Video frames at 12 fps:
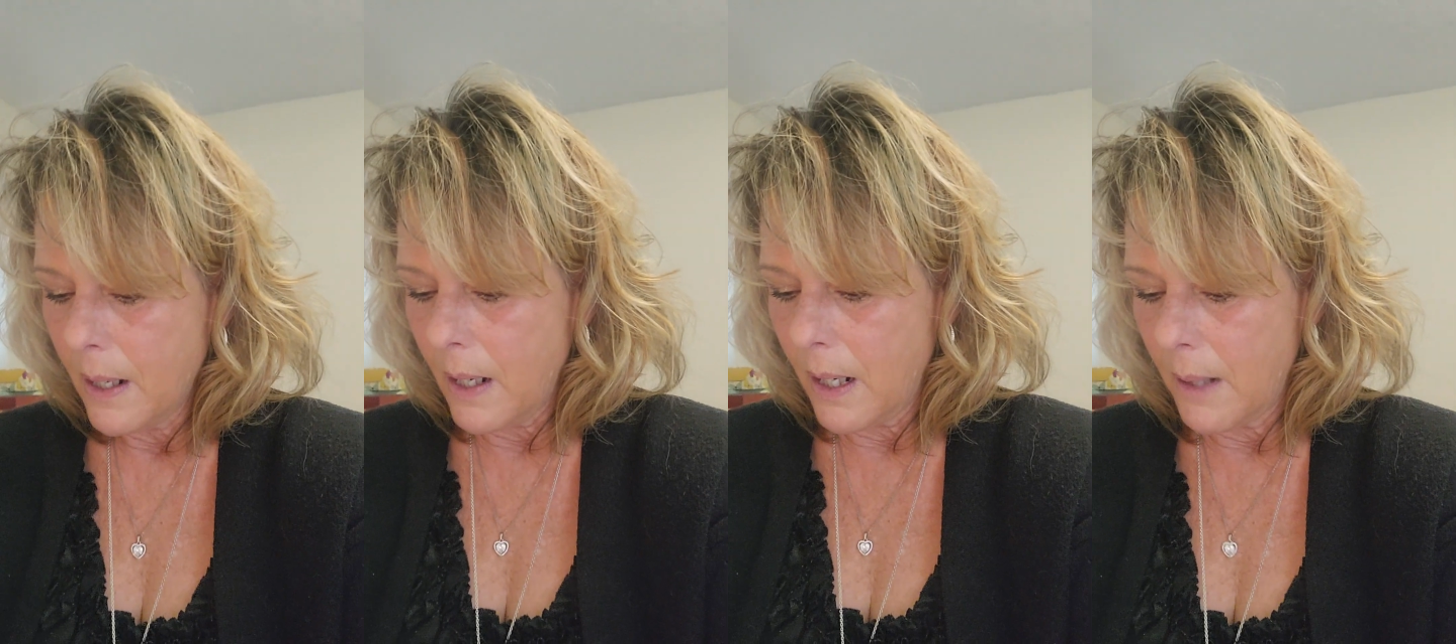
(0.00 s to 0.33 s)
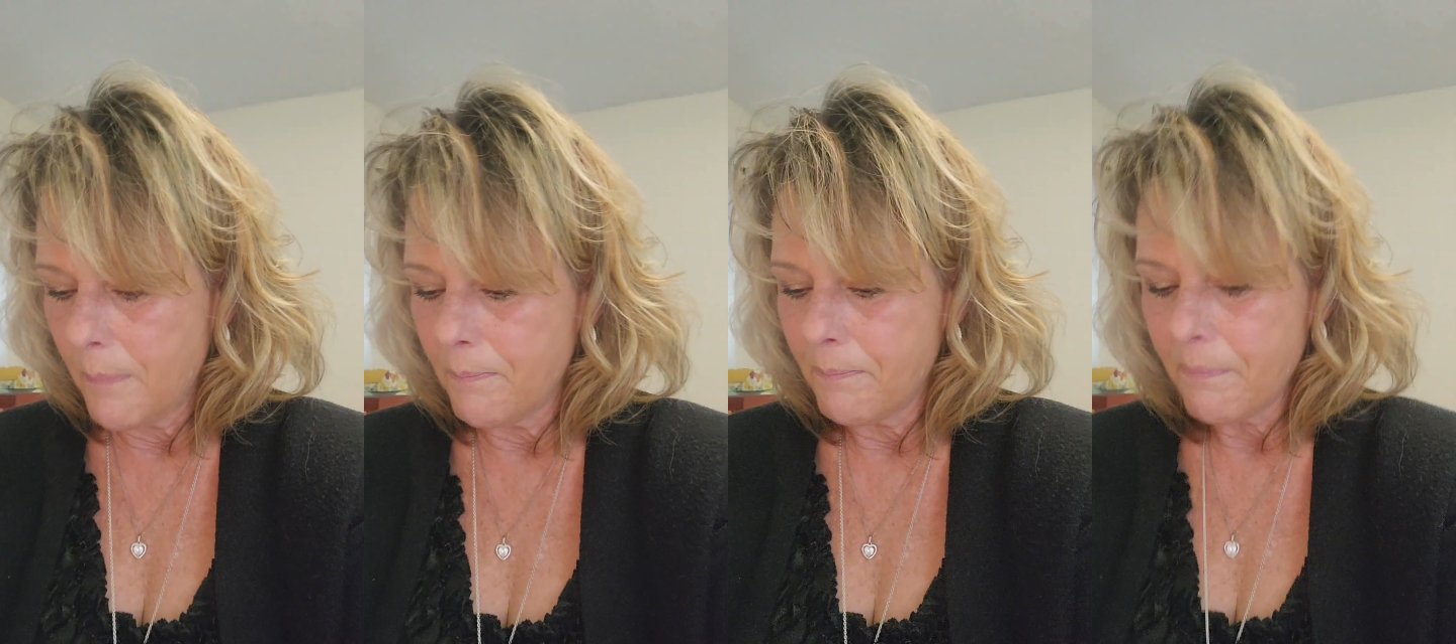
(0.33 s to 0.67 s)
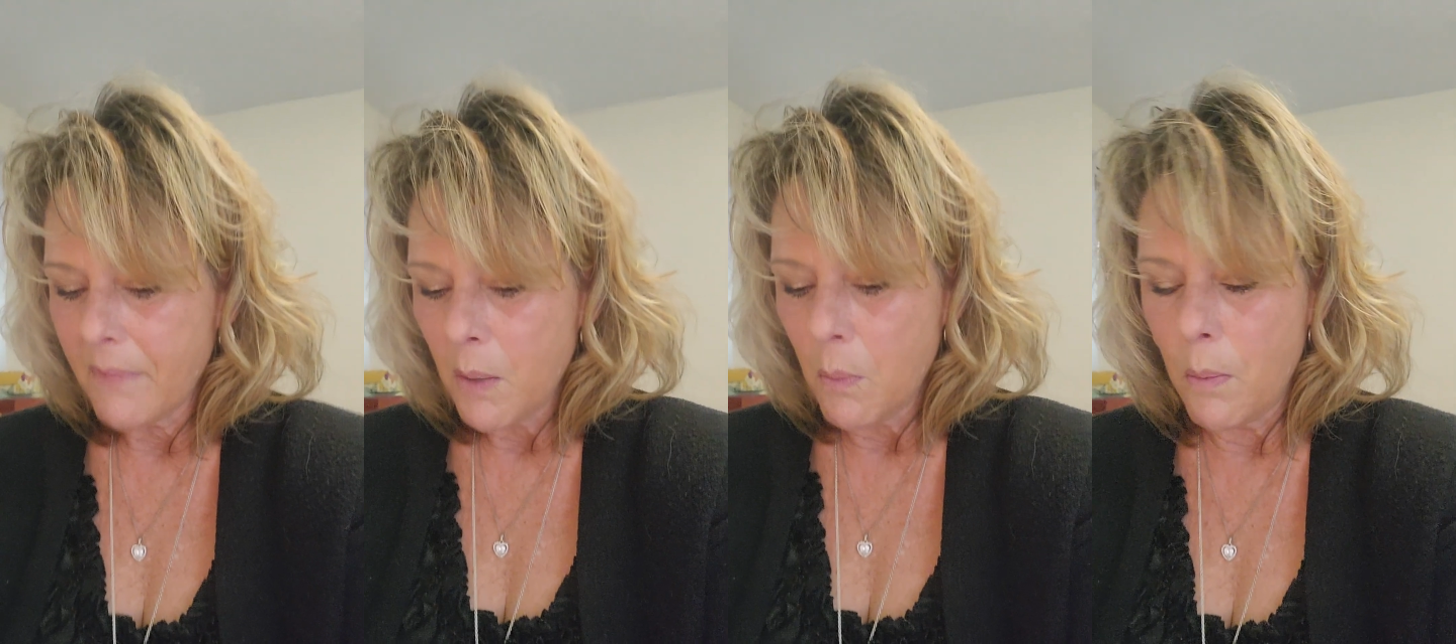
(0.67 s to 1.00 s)
When
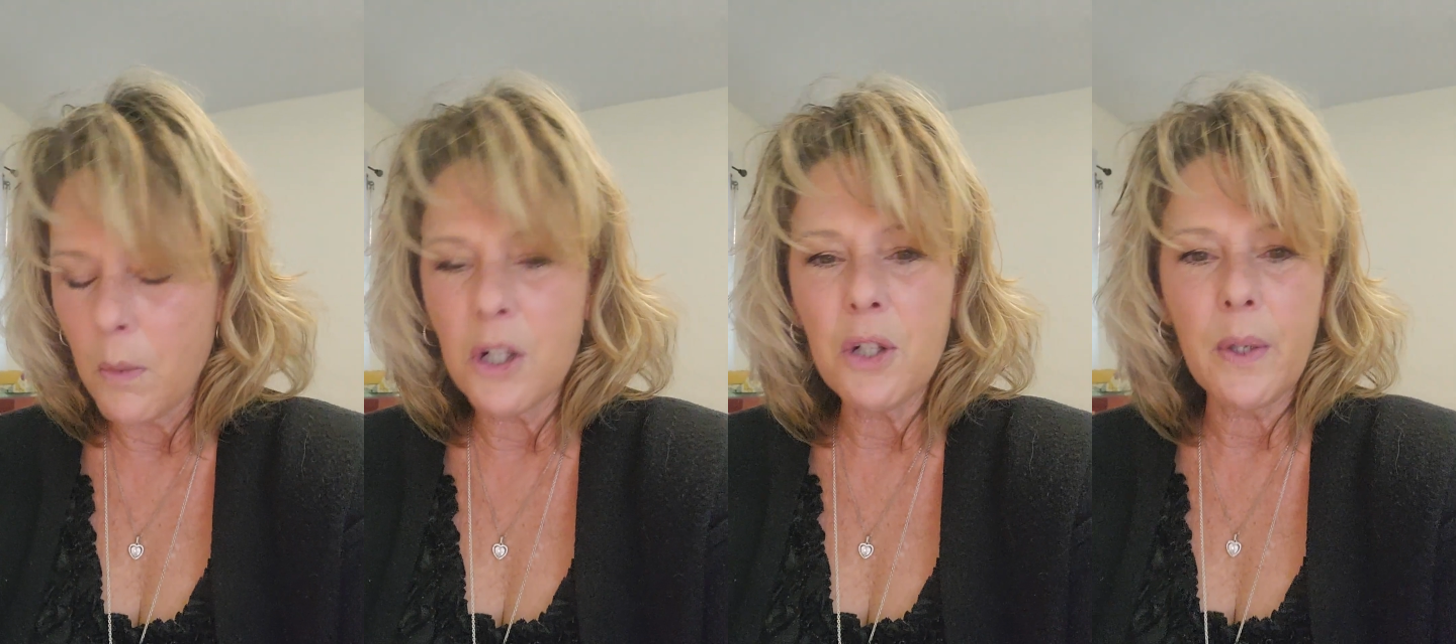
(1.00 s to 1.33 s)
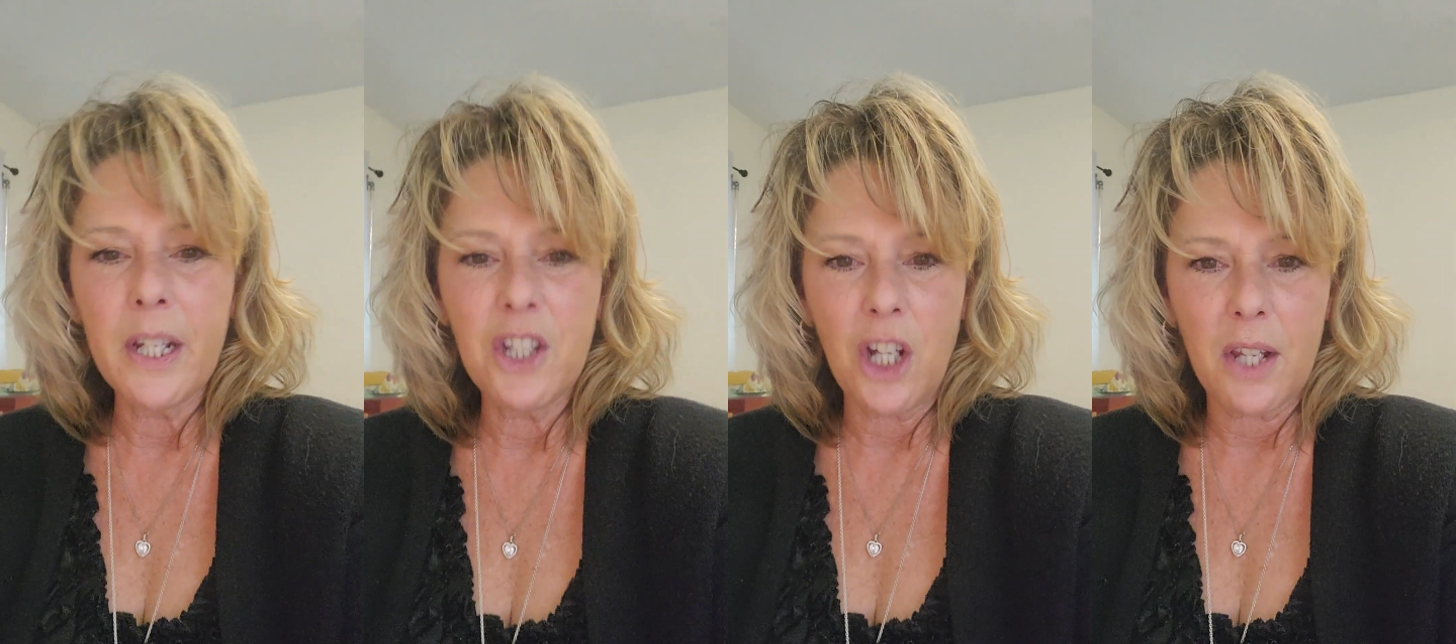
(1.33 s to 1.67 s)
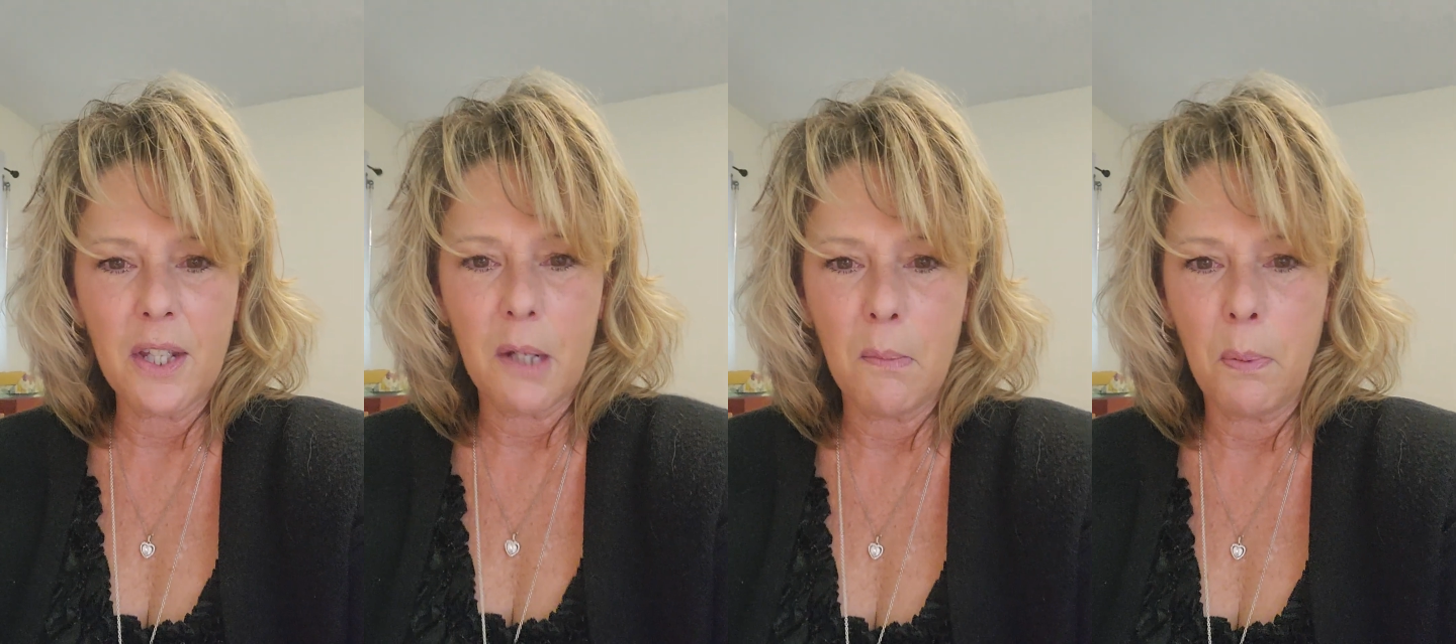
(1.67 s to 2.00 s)
we're doing
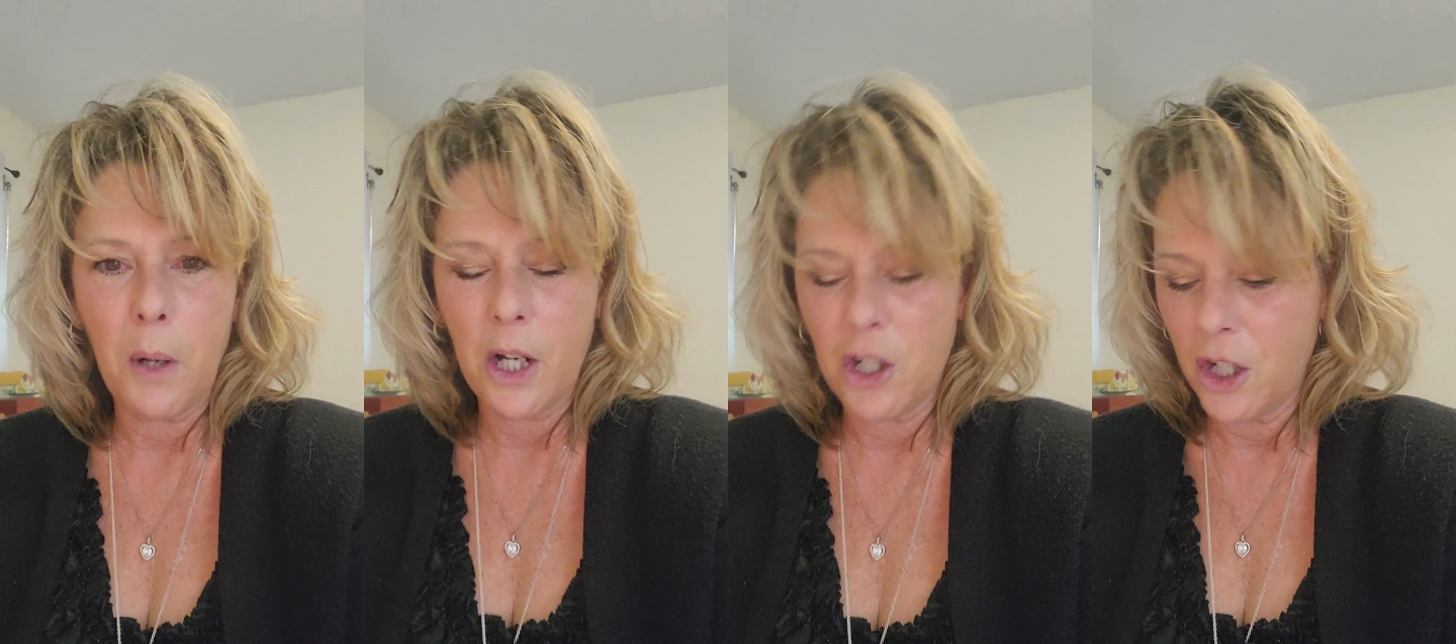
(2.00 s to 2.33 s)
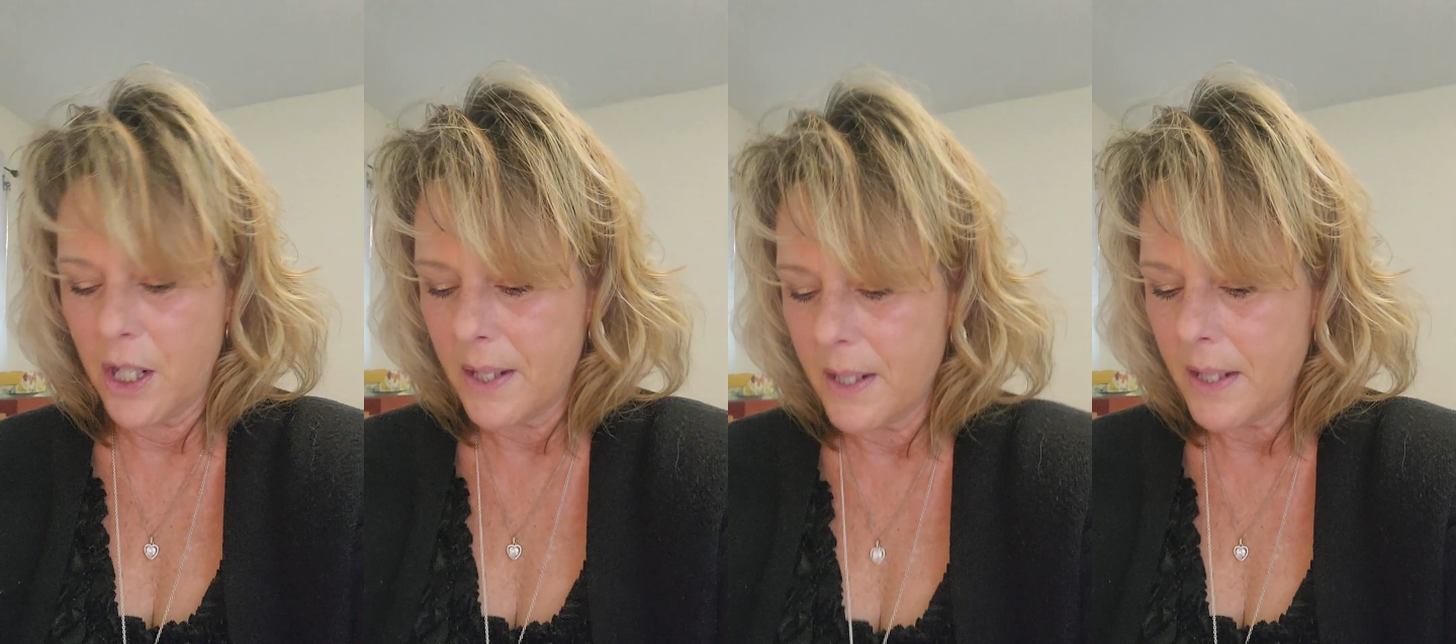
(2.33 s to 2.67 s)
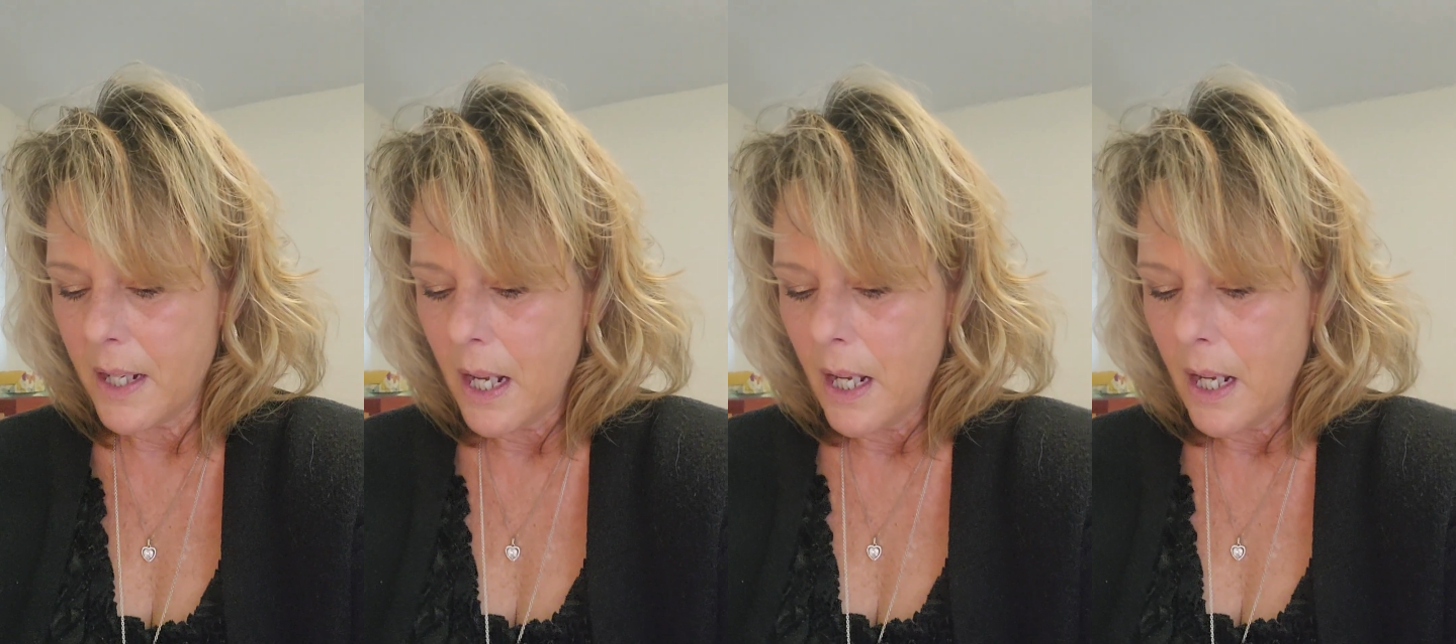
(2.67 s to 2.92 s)
chest compressions,